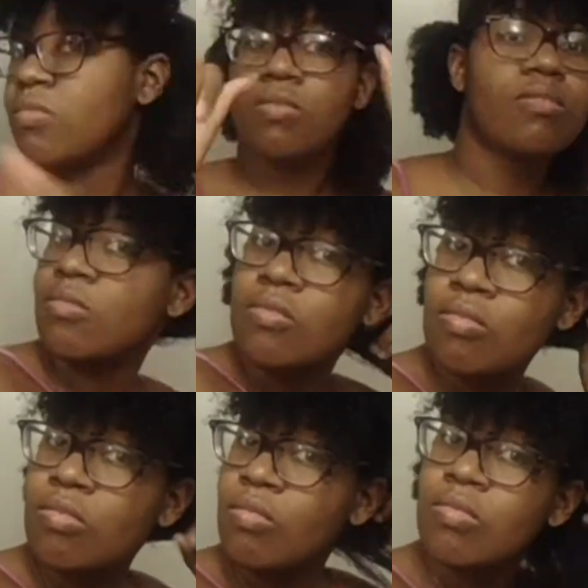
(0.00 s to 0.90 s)
how it
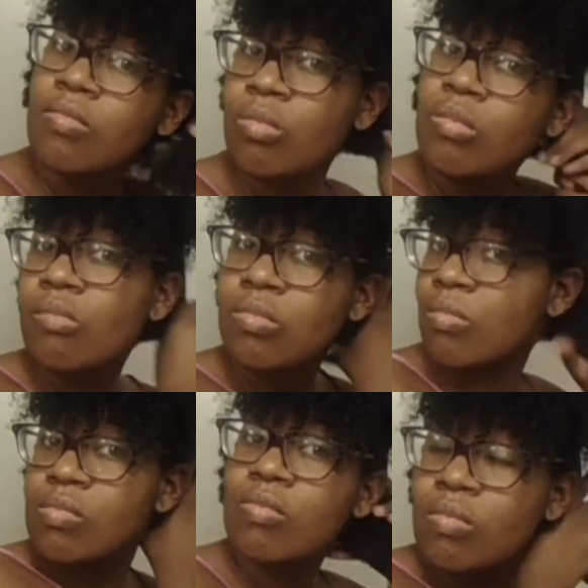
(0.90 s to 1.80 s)
looks. It
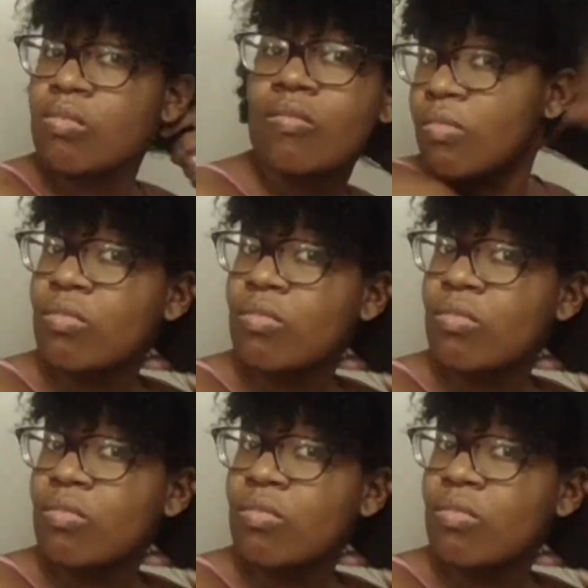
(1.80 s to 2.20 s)
smelled pretty